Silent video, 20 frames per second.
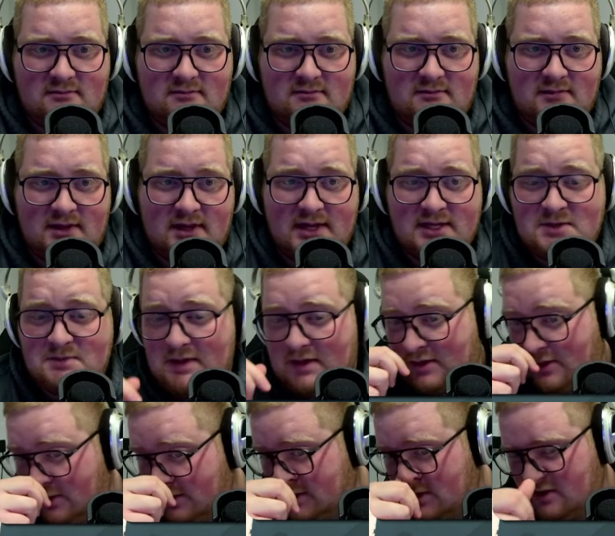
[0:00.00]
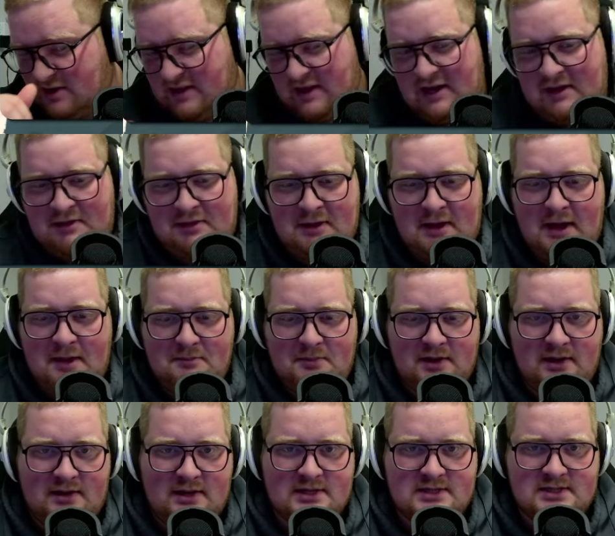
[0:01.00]
It gets me closer than I thought, but
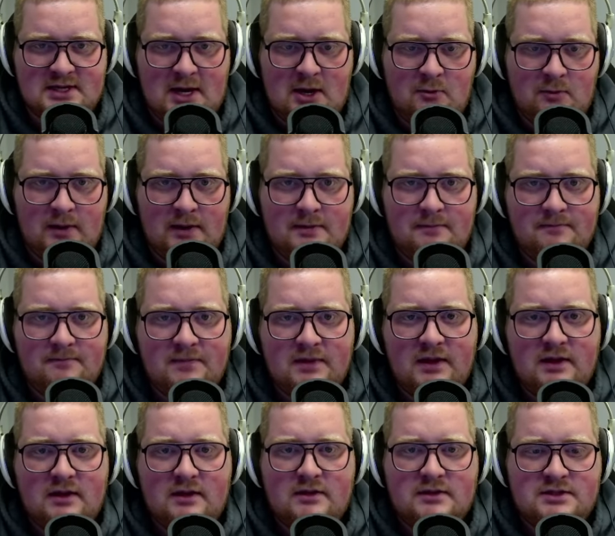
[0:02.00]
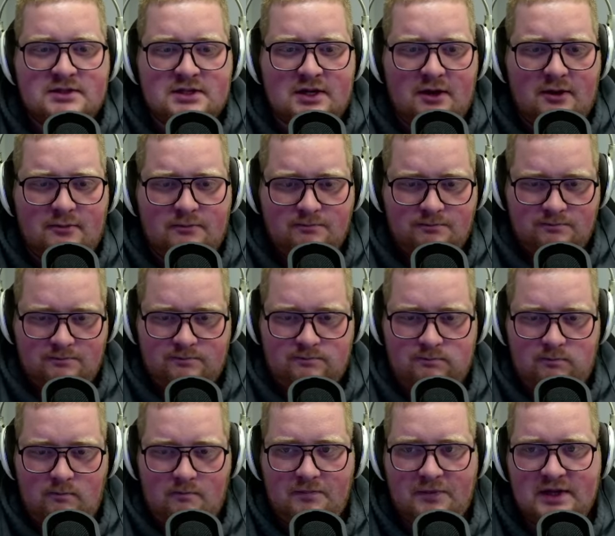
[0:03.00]
it does not win. So
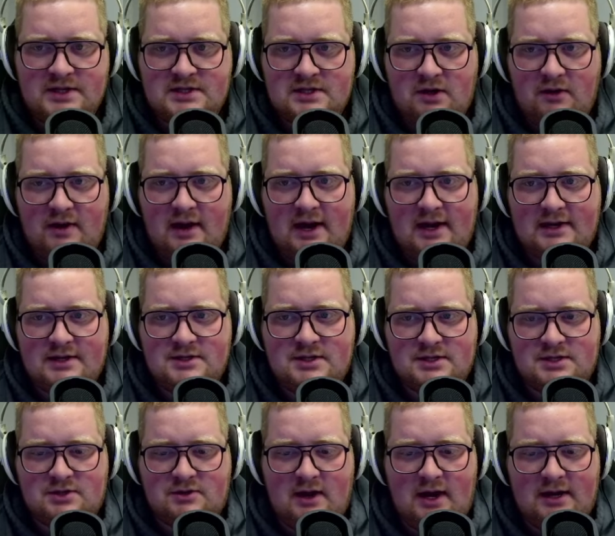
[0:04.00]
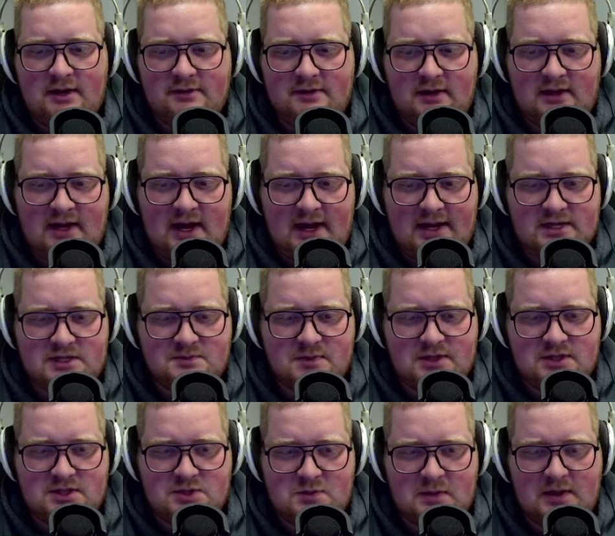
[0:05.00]
let's go ahead and just grind out the cat as much
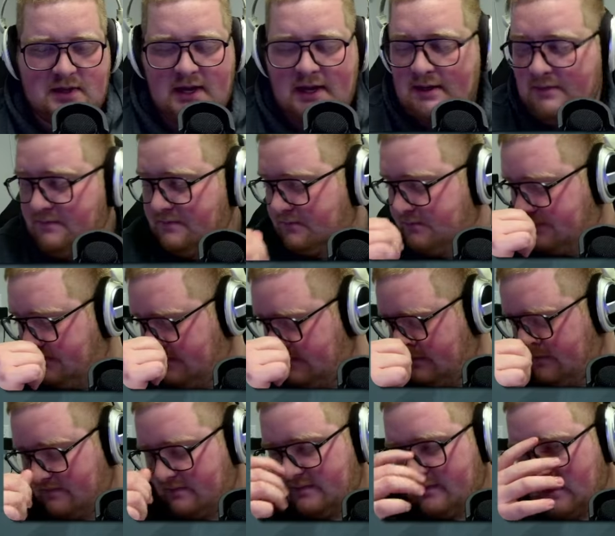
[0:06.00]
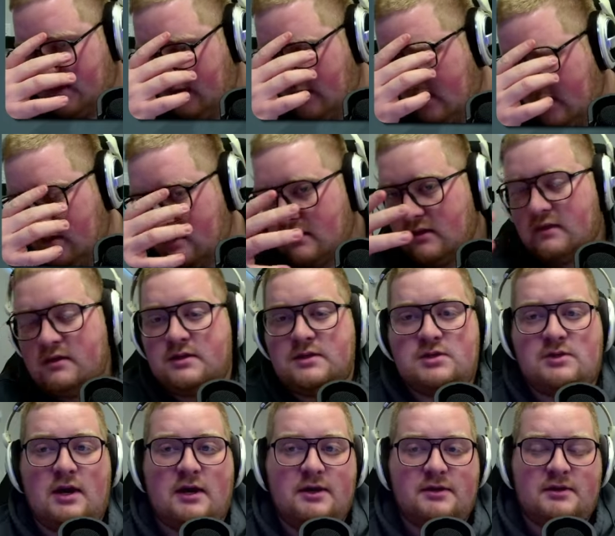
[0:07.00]
as we can. Let's
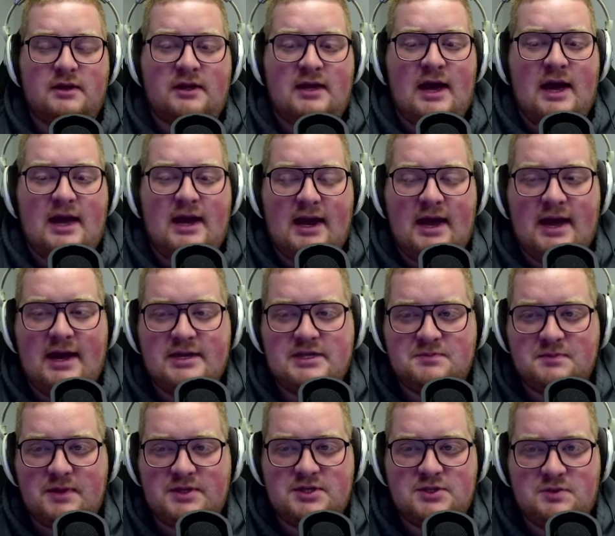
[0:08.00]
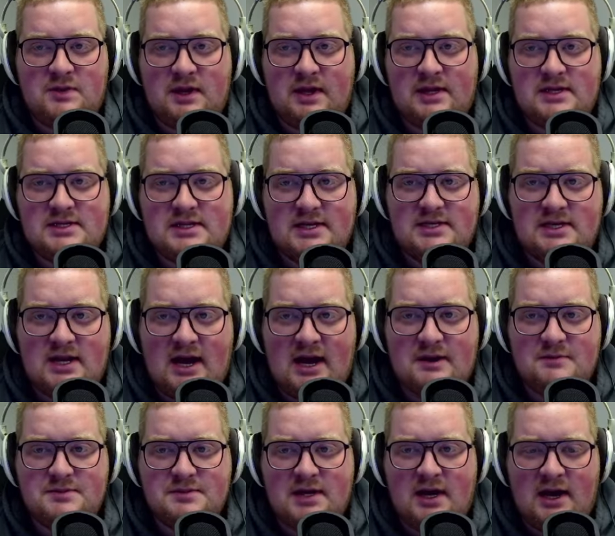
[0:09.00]
grind out the cat as much as we can. It's at
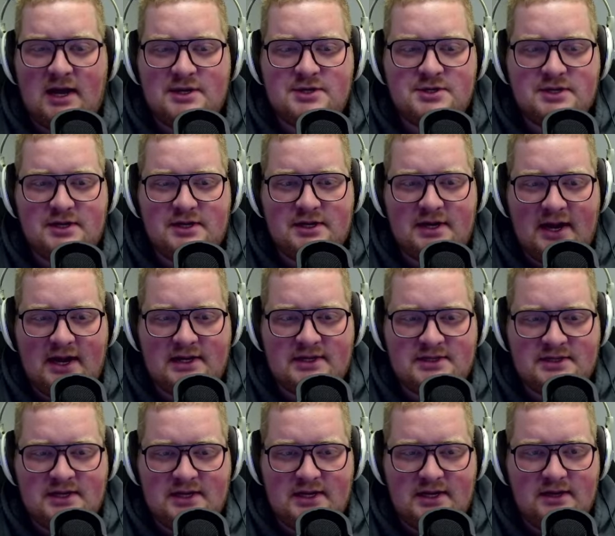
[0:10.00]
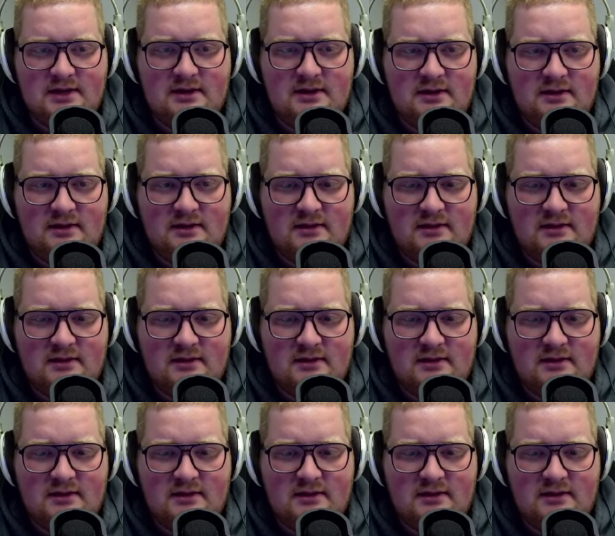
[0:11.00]
times 119.